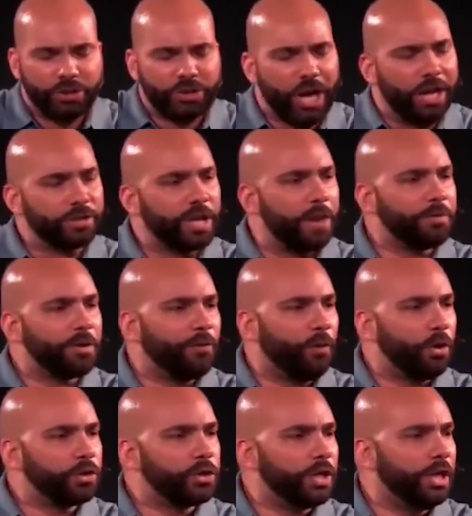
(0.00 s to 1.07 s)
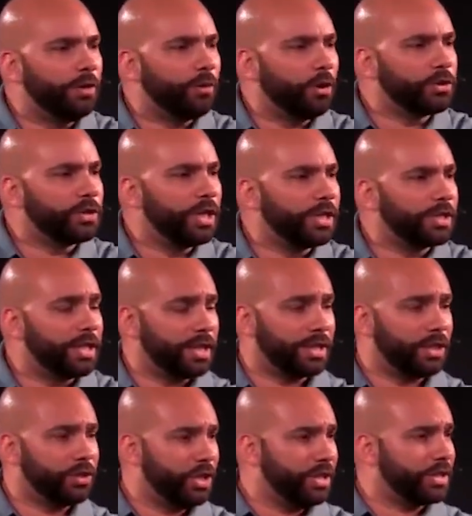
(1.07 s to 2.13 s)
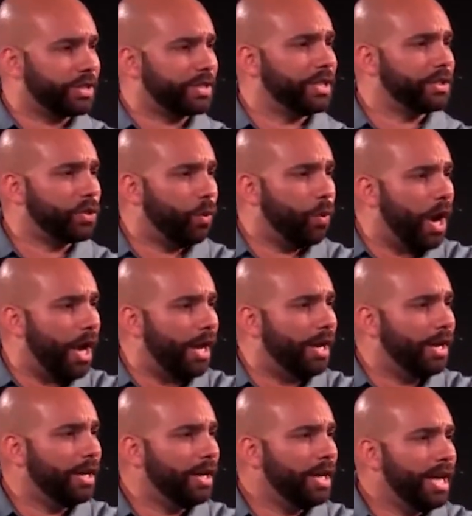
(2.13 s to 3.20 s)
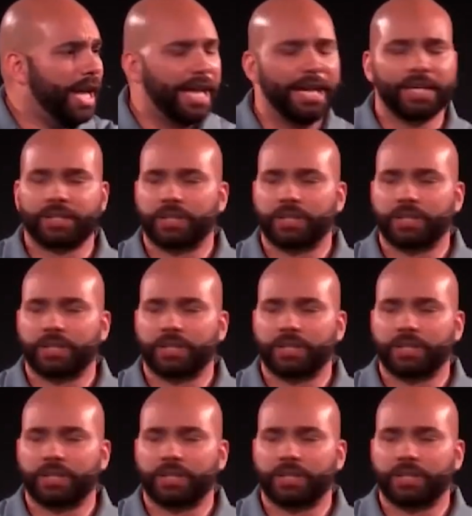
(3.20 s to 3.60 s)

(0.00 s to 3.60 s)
John chapter 14, verse 6 says that Jesus is the way. He is